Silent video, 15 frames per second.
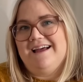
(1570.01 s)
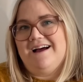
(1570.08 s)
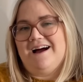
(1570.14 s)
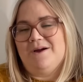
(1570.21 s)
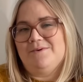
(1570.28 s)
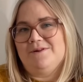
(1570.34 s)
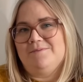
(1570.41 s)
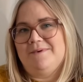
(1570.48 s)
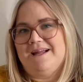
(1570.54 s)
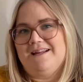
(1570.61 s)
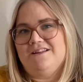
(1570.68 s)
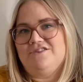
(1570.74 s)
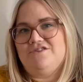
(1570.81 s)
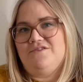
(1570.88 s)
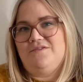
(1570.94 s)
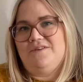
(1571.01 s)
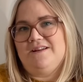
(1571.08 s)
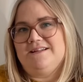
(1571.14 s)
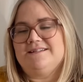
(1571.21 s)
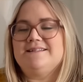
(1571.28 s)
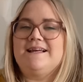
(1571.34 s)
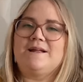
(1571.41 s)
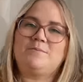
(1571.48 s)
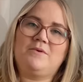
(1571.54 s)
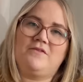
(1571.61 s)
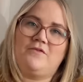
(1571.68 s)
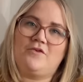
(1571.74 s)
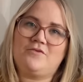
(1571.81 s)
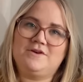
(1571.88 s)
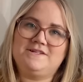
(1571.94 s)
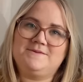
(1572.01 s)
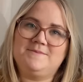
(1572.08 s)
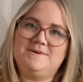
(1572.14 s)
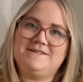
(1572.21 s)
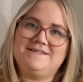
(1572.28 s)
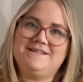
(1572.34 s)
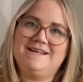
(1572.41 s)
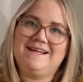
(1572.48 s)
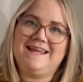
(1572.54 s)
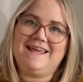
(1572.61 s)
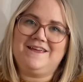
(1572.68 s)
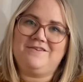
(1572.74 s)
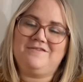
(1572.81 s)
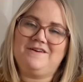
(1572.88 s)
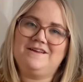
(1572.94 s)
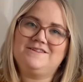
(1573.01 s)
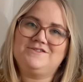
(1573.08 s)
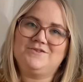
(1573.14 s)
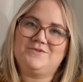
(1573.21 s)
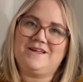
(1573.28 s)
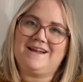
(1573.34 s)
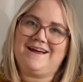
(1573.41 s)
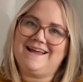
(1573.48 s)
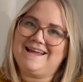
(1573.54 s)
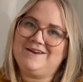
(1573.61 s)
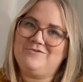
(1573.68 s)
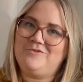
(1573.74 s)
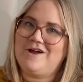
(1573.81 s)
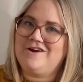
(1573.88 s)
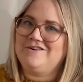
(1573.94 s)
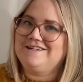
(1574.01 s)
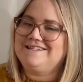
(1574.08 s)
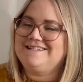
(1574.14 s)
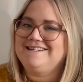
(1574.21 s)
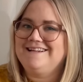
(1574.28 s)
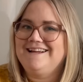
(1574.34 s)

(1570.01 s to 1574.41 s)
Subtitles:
to finish that before Christmas Eve so that I can wear it